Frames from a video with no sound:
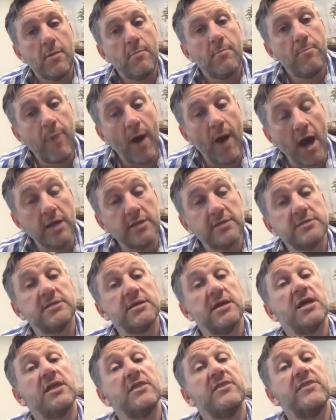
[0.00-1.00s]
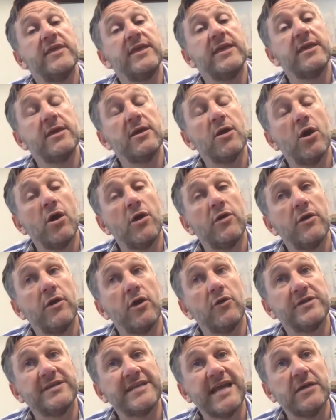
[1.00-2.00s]
but
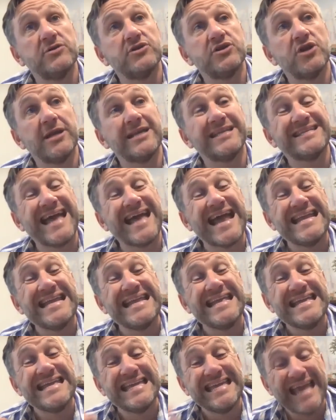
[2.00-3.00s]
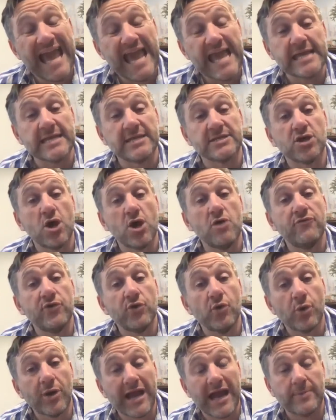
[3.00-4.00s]
on the downside is any gains over
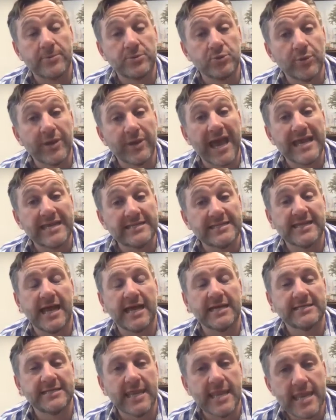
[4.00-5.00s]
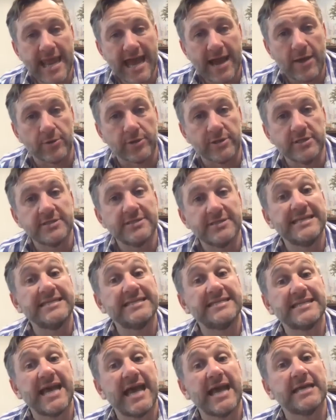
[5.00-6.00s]
your capital gains tax allowance is
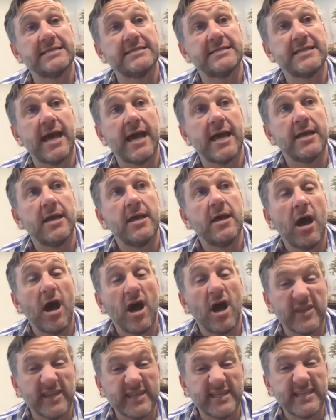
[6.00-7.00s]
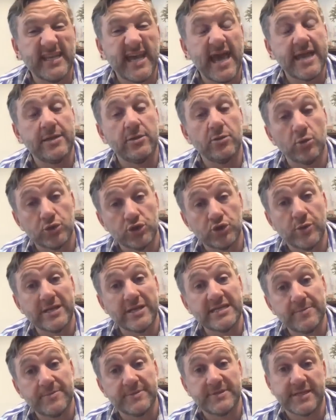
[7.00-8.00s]
taxed at either 10 or
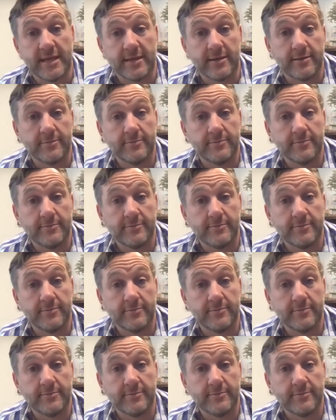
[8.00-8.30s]
20%.